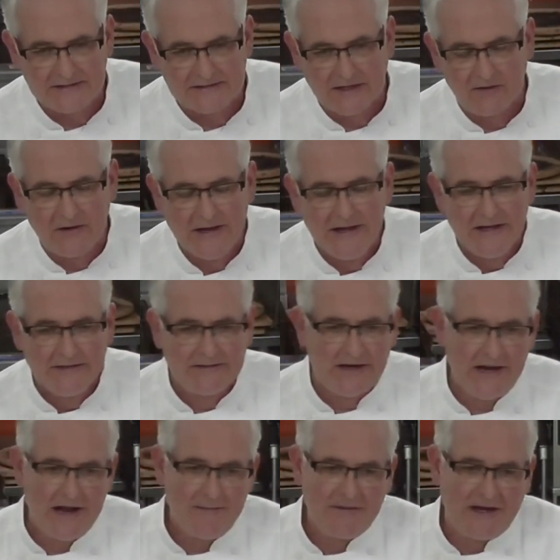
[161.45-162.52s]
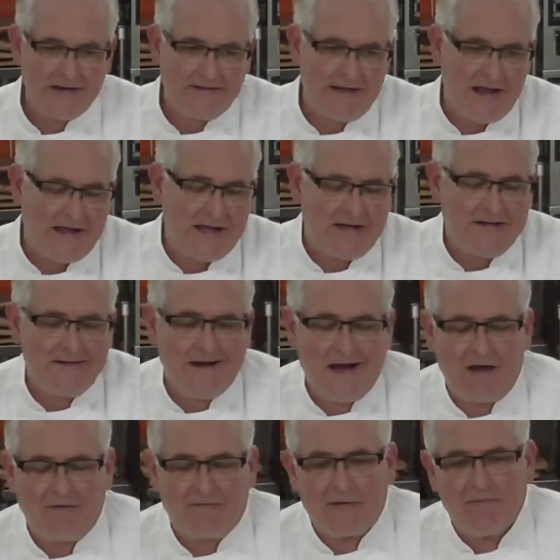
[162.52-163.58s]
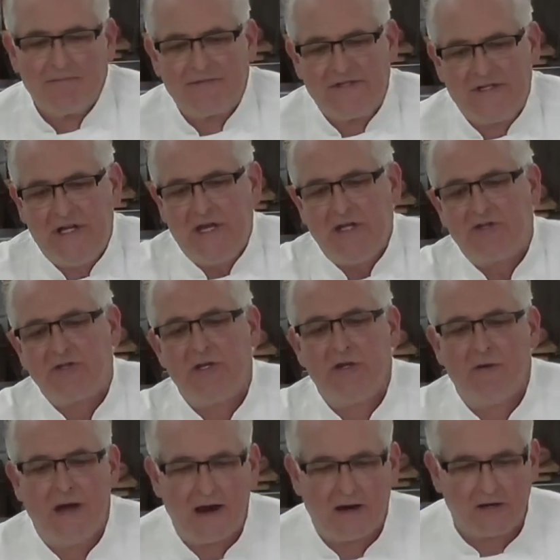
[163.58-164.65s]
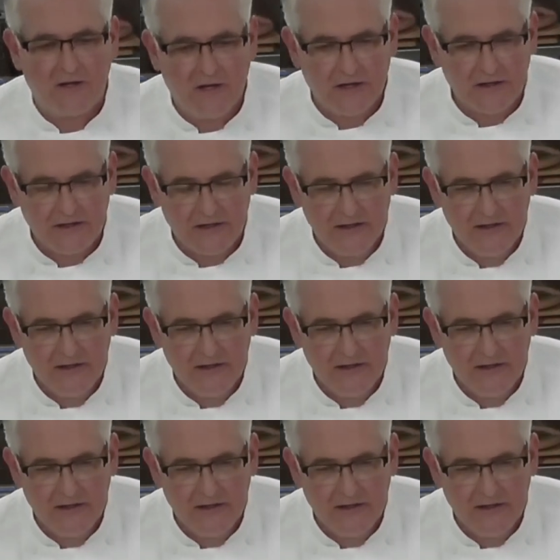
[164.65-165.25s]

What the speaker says: So today I'm gonna take it not from teaching you how to cook,